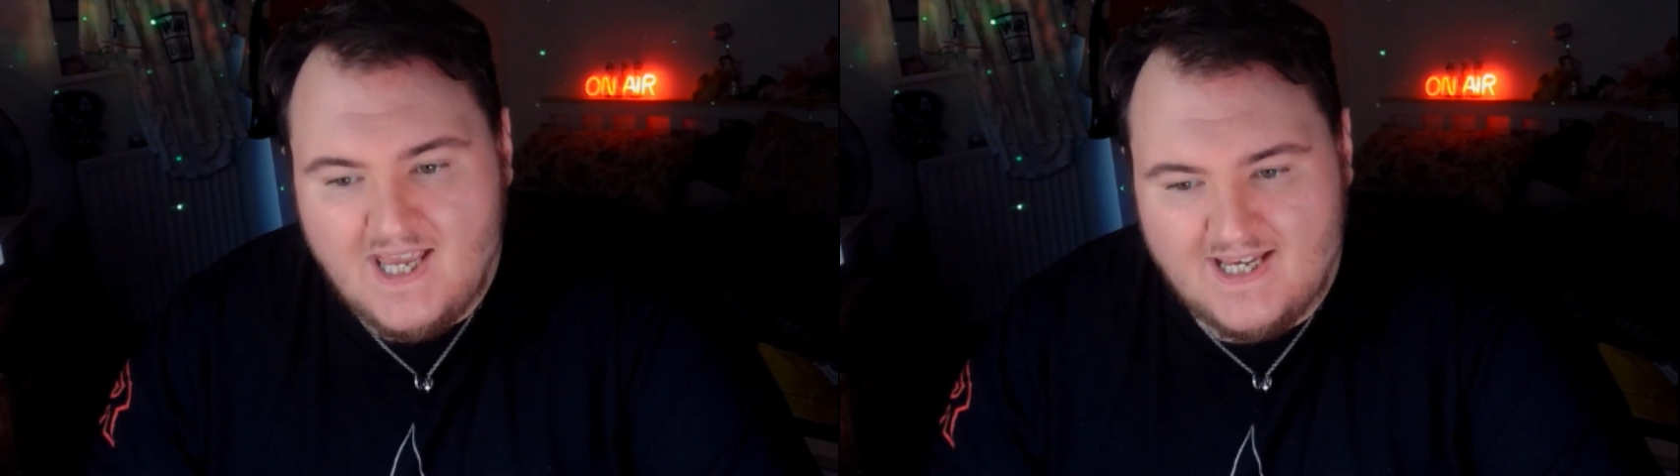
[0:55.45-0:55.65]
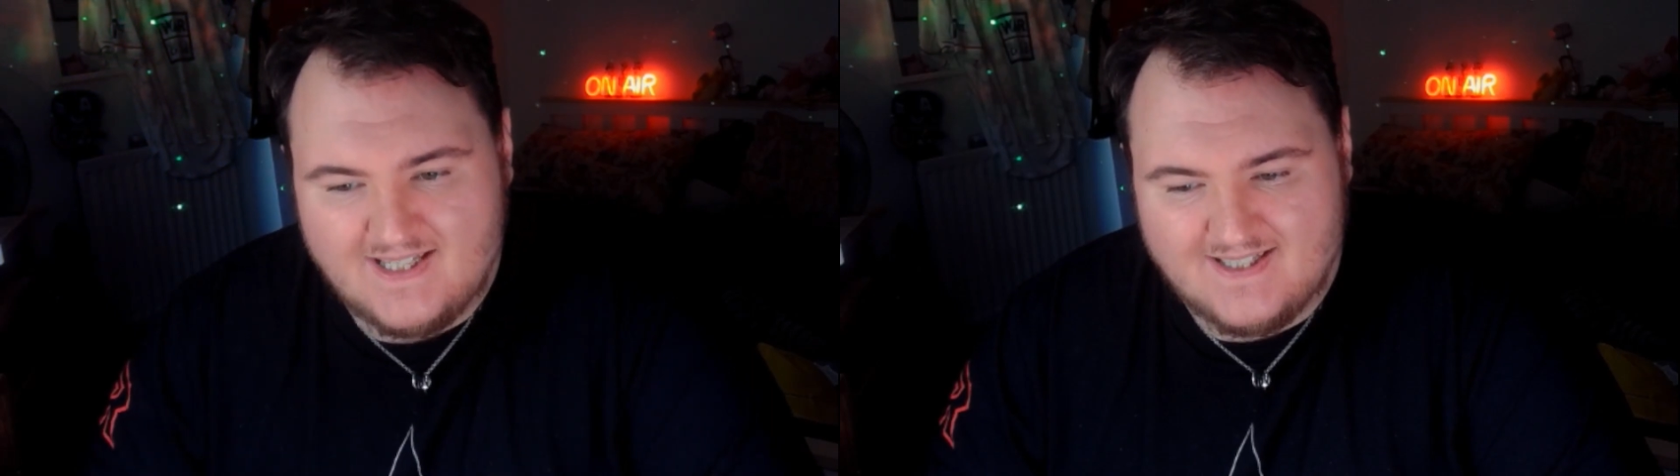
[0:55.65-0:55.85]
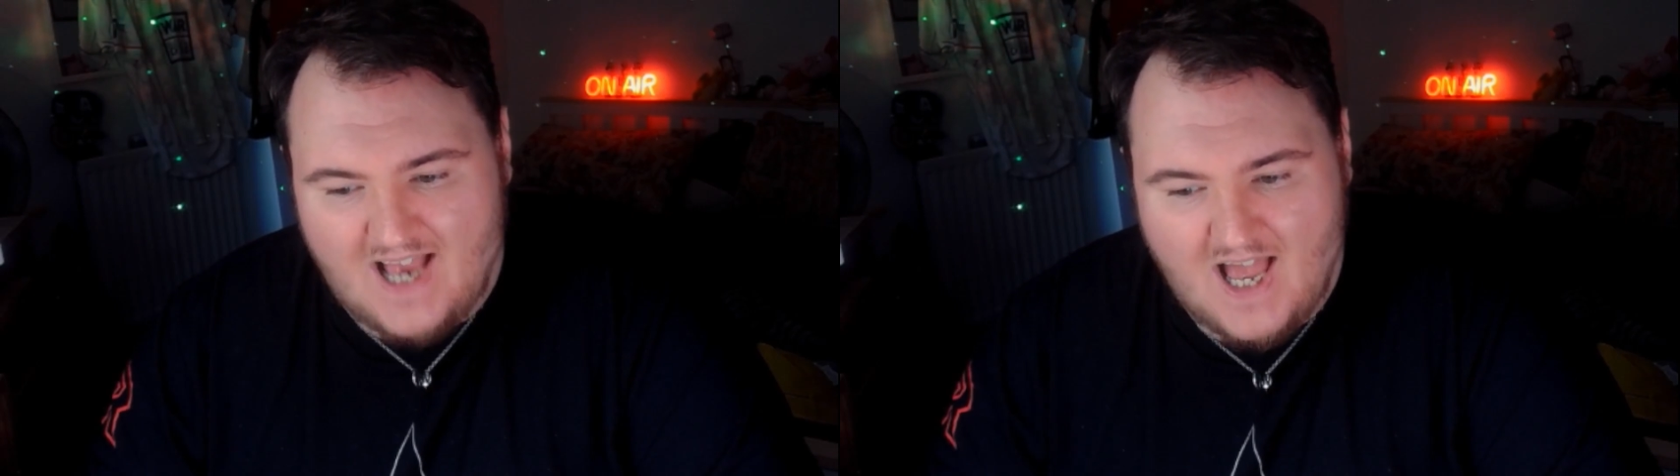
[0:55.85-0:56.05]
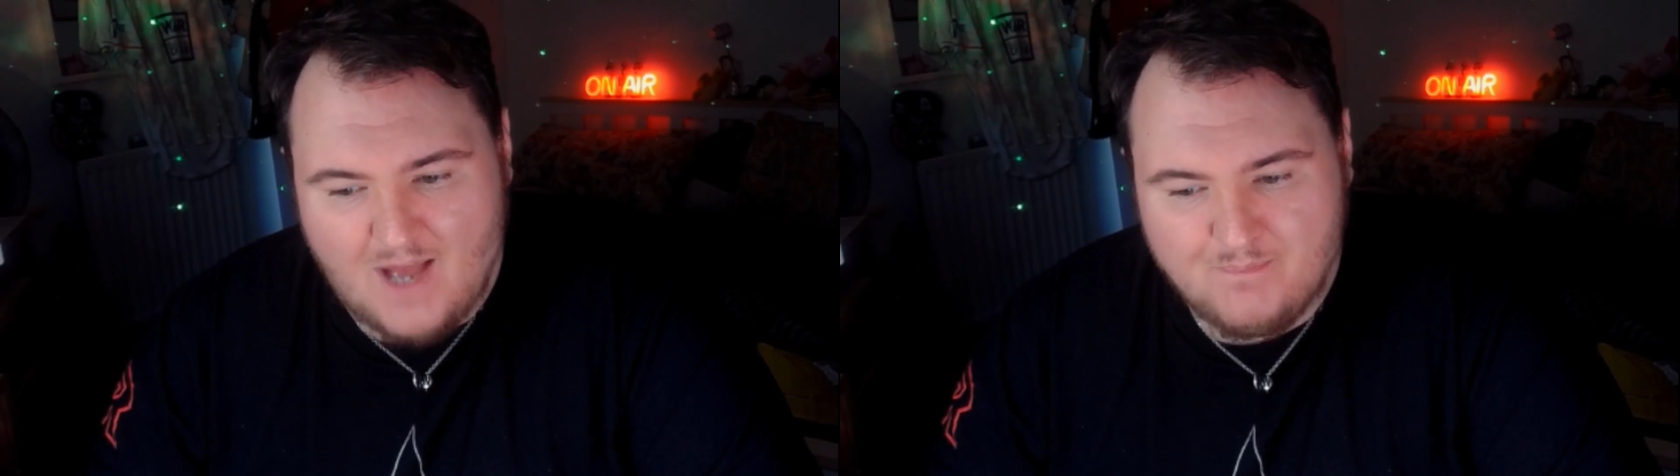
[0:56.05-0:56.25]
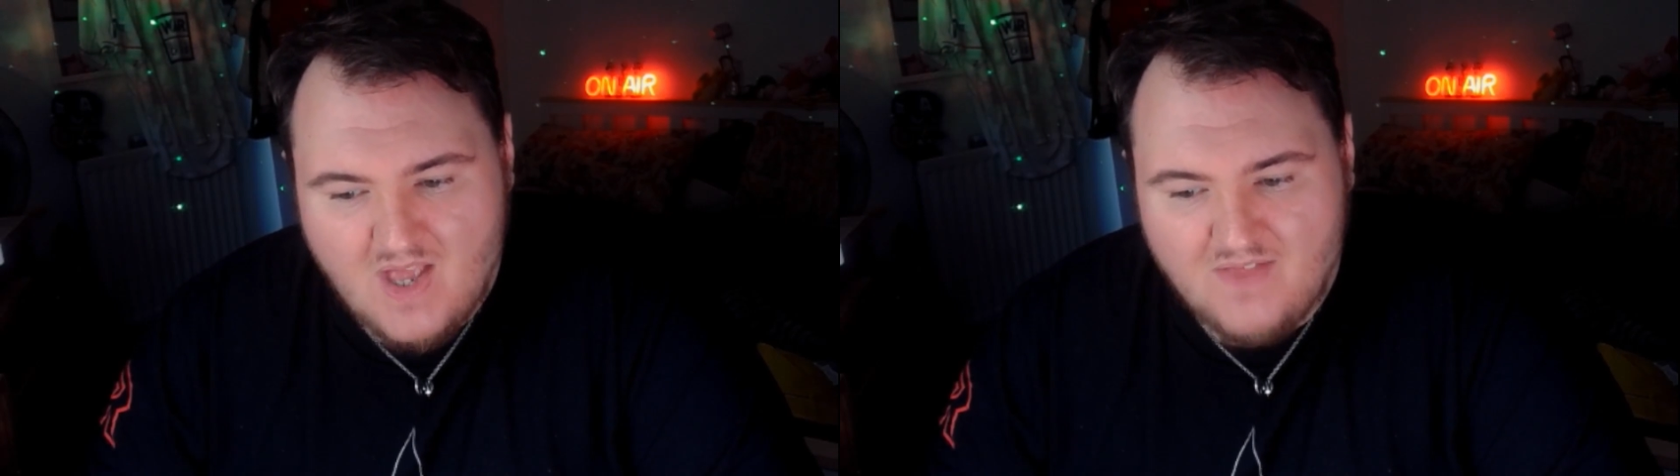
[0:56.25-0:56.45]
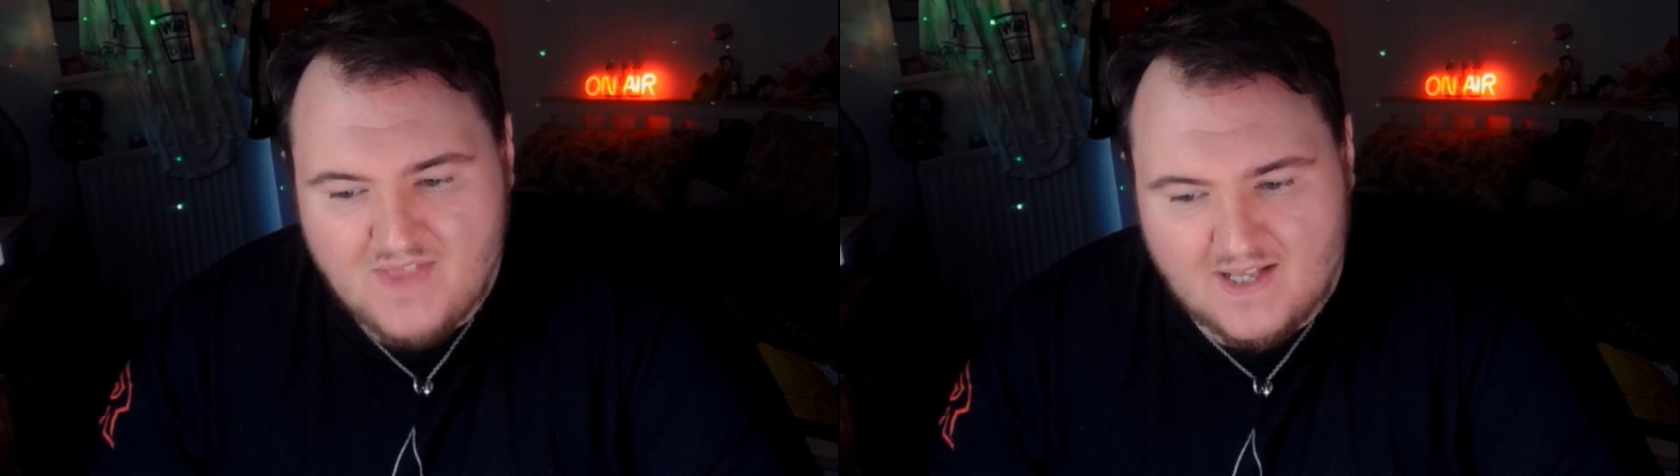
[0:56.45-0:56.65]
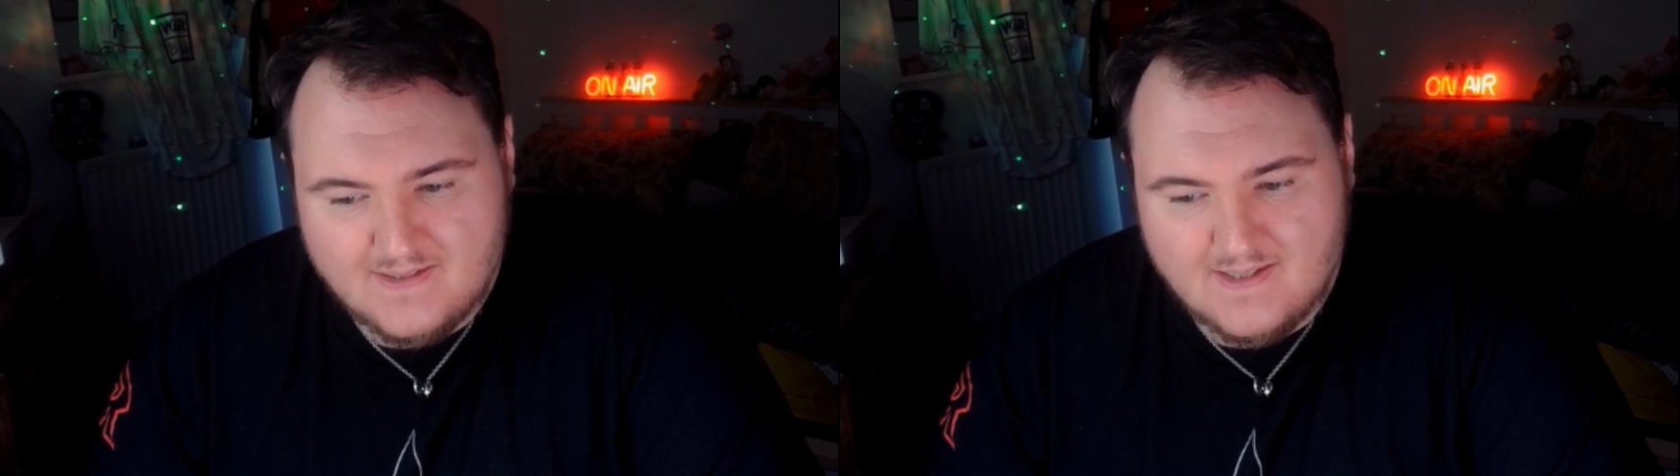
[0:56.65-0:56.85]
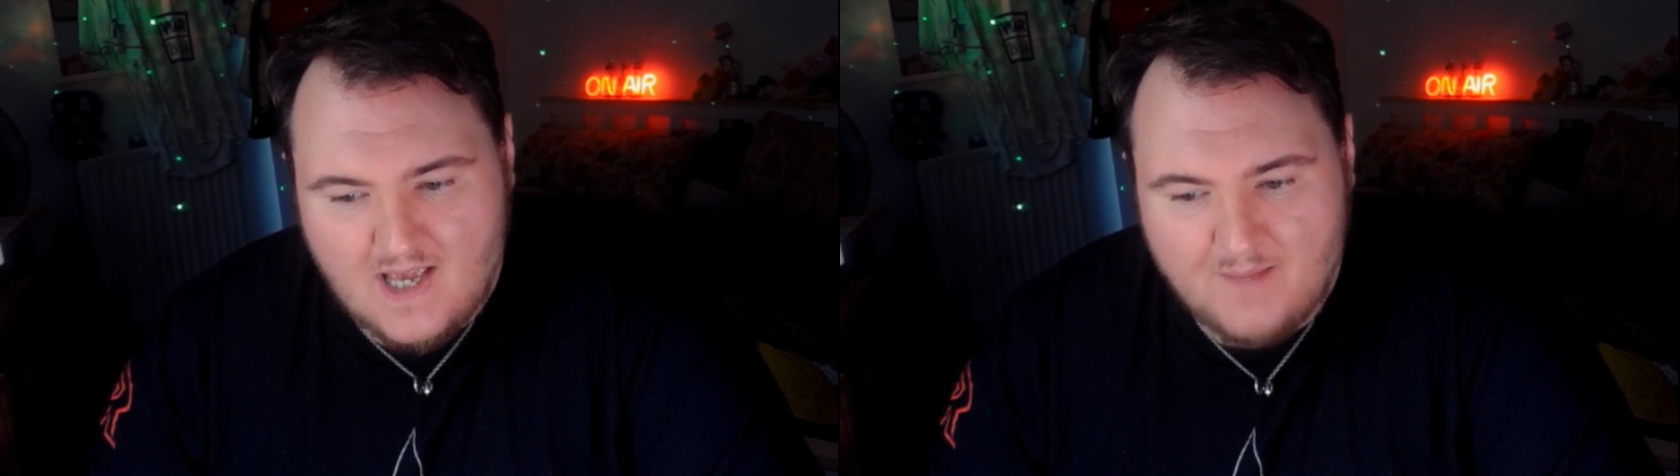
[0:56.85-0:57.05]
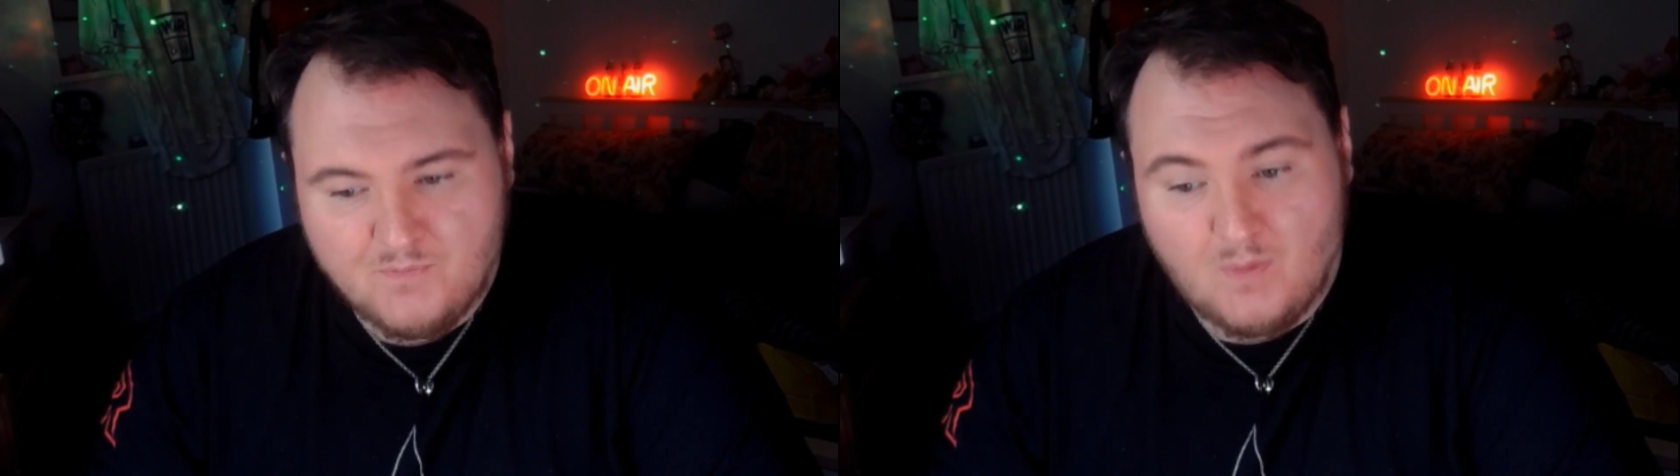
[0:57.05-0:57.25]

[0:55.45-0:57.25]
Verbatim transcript: is that I